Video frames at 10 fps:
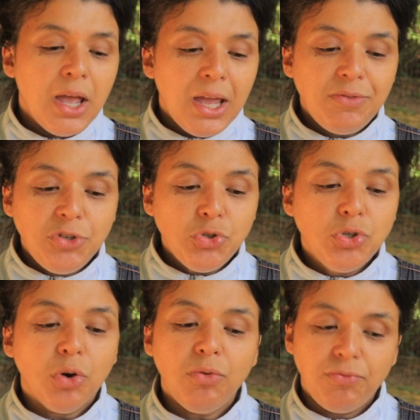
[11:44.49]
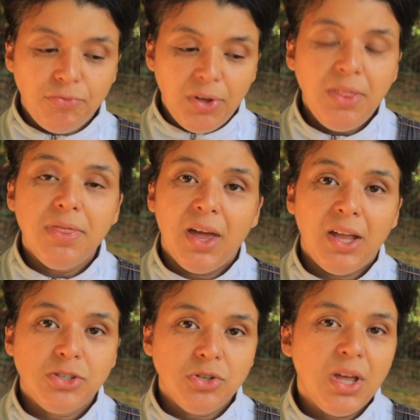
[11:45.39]
If you don't feed
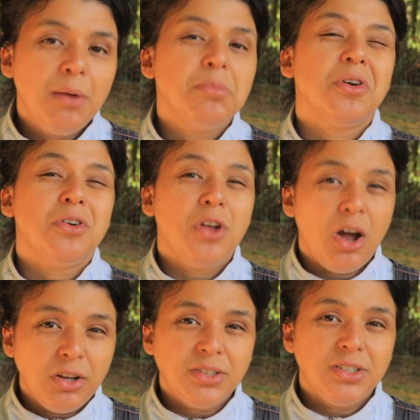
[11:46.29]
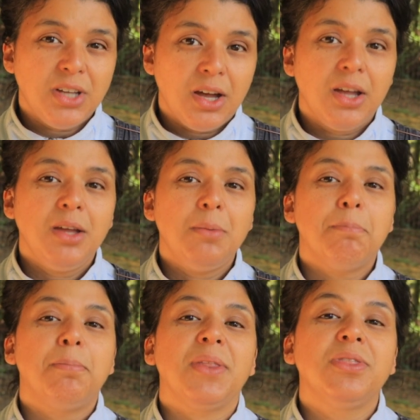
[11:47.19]
that to them, they're not gonna die,
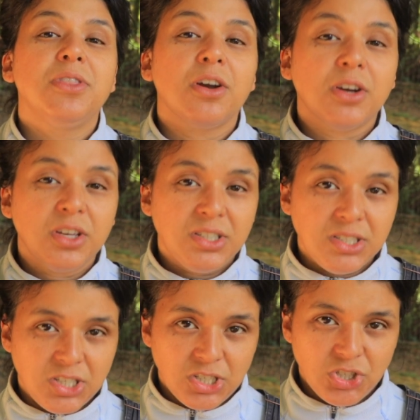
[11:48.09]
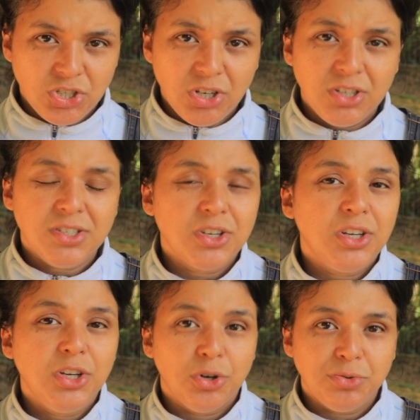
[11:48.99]
but their condition is gonna
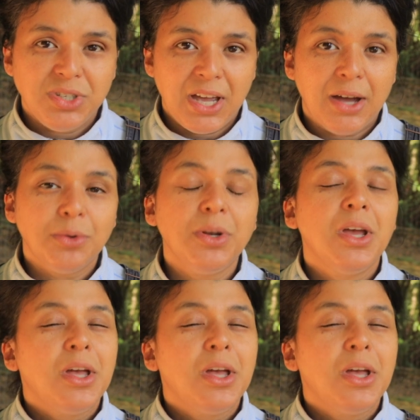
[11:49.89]
go down.